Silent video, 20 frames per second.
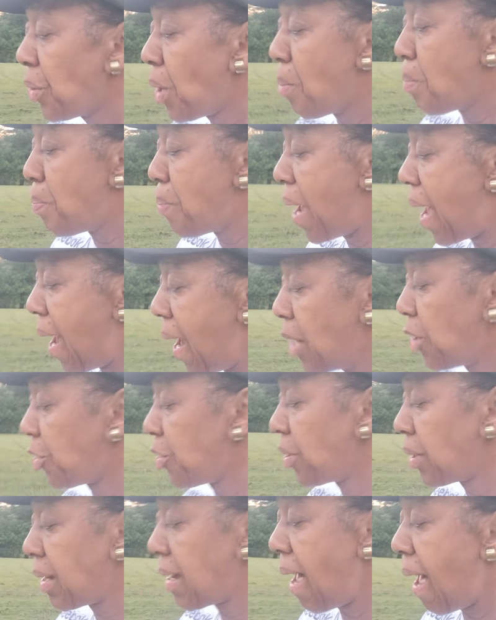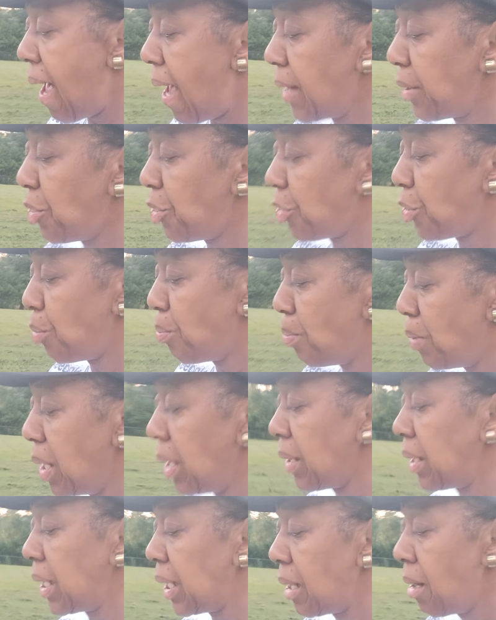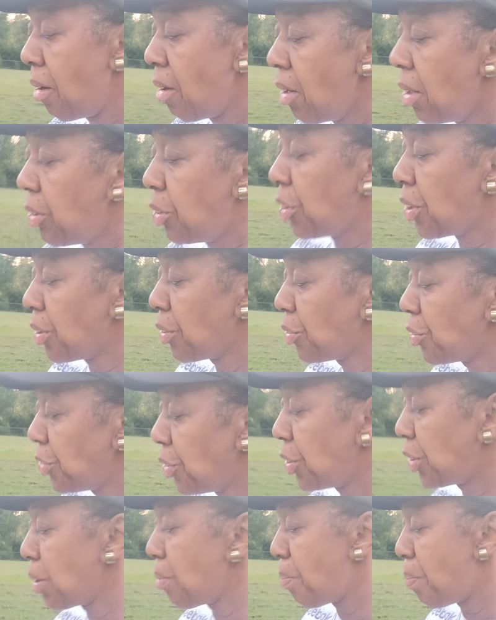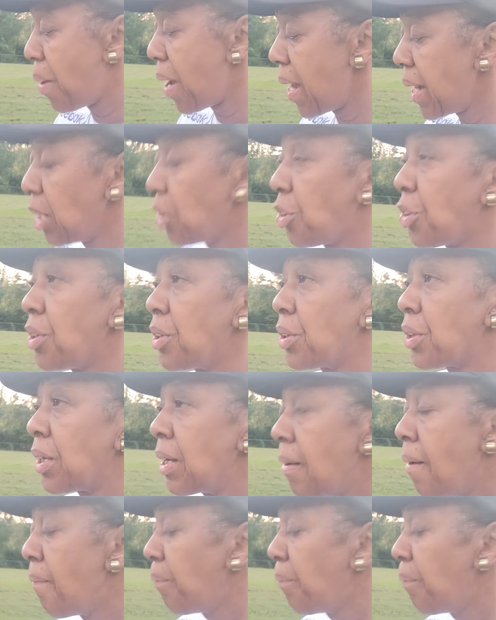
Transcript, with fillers: compassion, kindness, humility, gentleness, and patience.